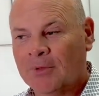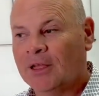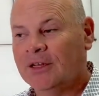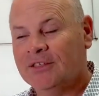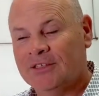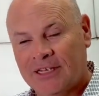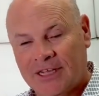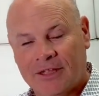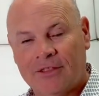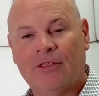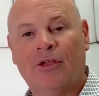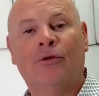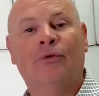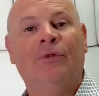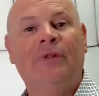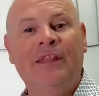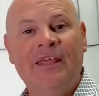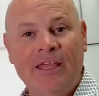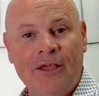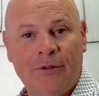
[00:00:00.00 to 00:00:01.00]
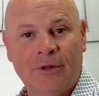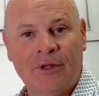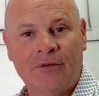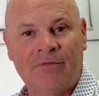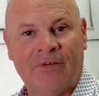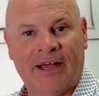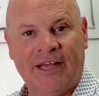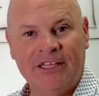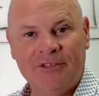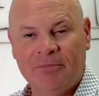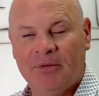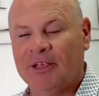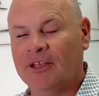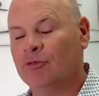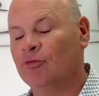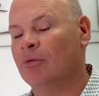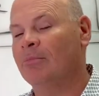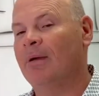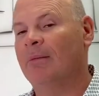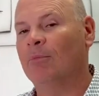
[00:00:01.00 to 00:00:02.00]
to get their legal advice, because
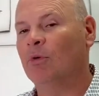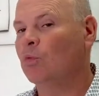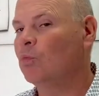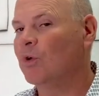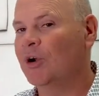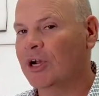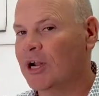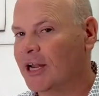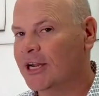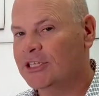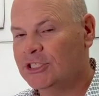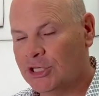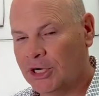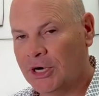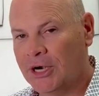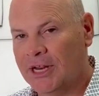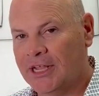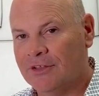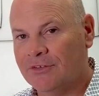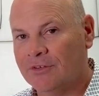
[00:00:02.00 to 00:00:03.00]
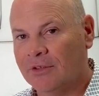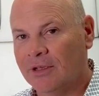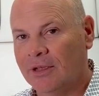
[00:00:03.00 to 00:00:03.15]
remember, we're not attorneys,